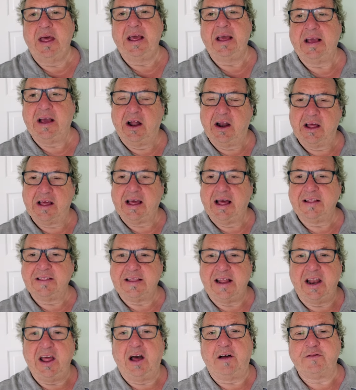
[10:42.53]
kind of cut
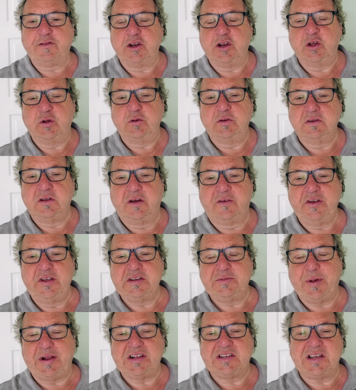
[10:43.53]
that in the afternoon. So I think
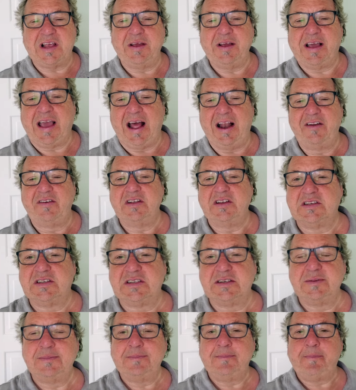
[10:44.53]
it's about the same
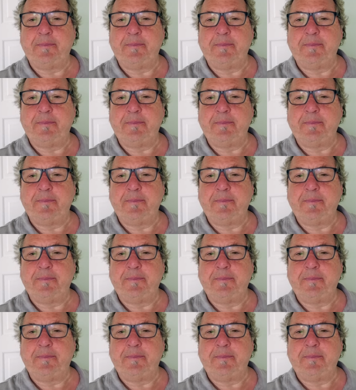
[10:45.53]
calories.